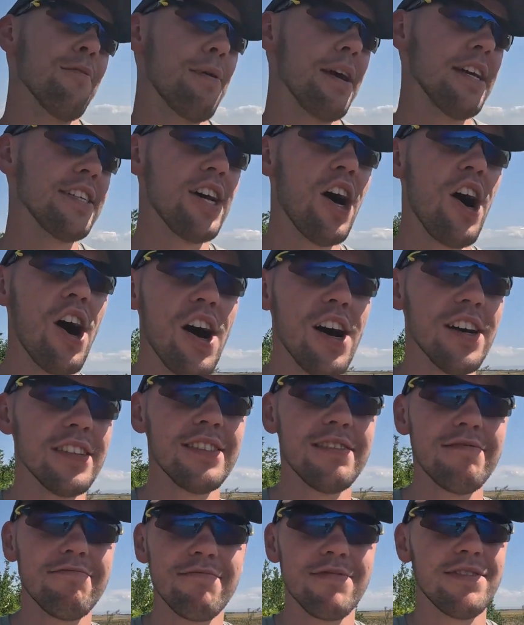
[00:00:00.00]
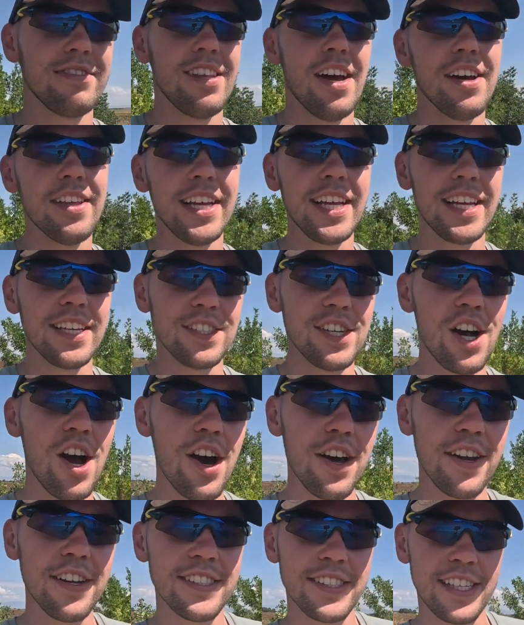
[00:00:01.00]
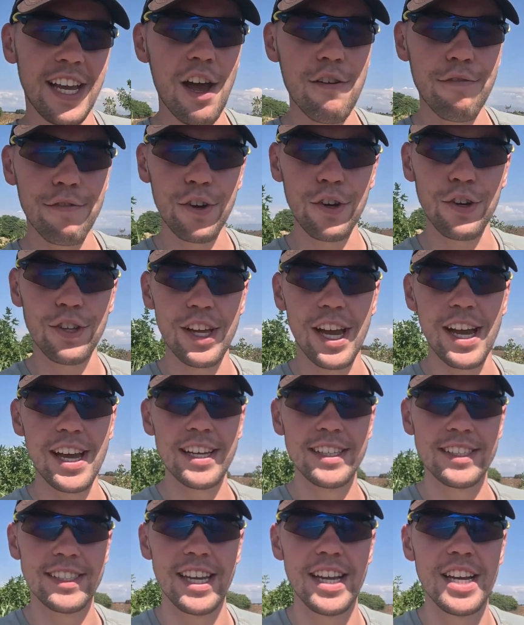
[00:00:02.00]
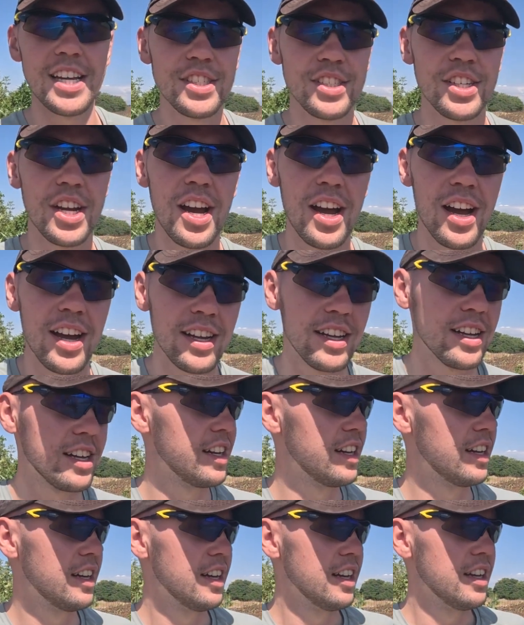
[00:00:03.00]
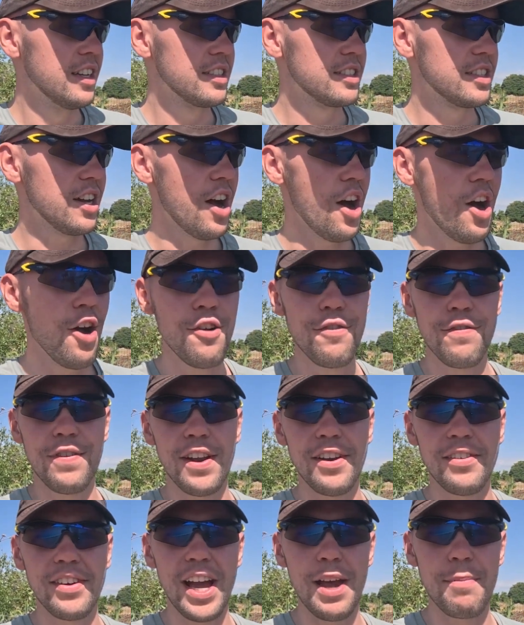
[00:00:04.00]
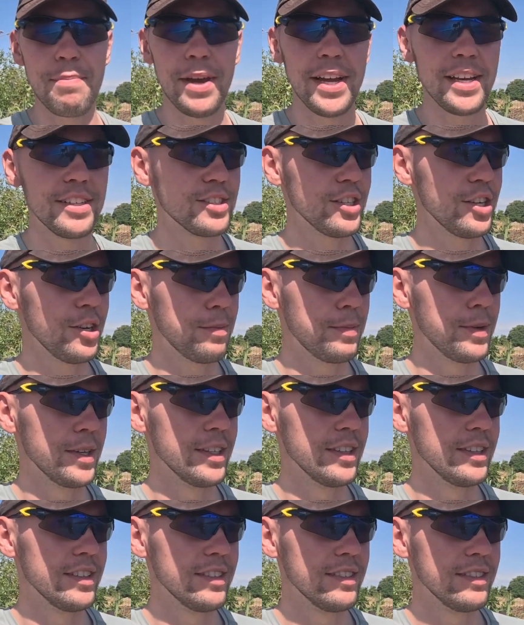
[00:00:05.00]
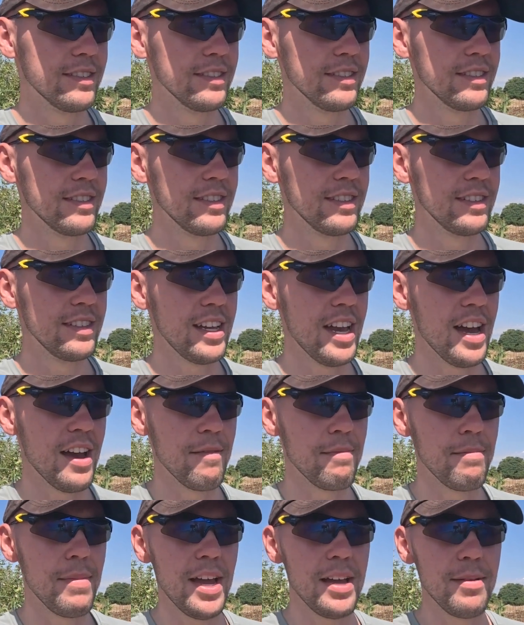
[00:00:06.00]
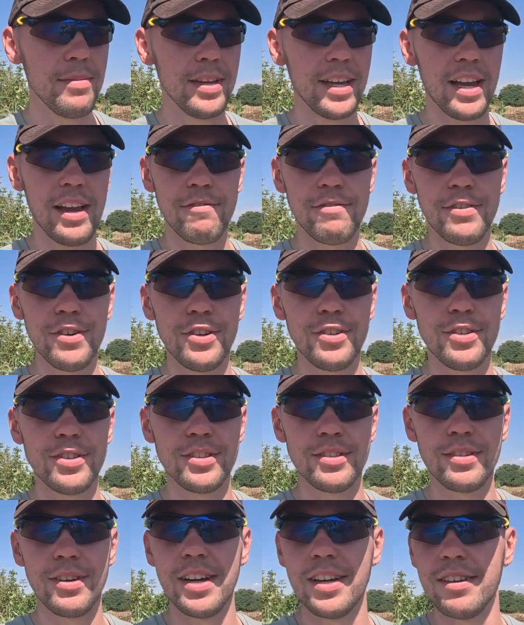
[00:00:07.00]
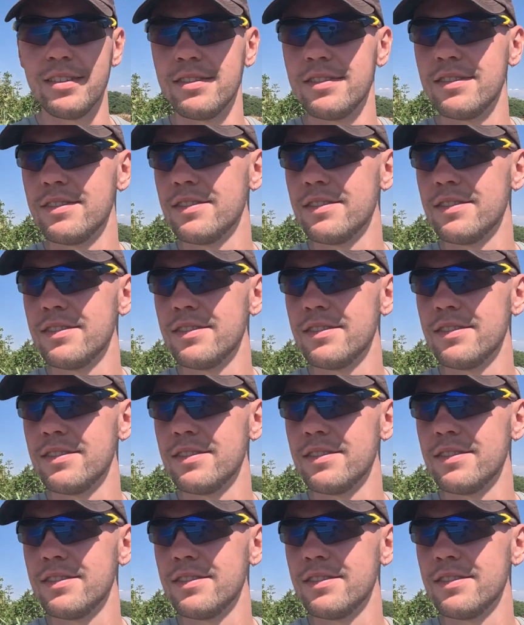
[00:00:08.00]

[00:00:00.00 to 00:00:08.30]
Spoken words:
But it's hard, I think it's harder to get food than it is to hitchhike. So hopefully we get picked up and yeah, maybe get food as well.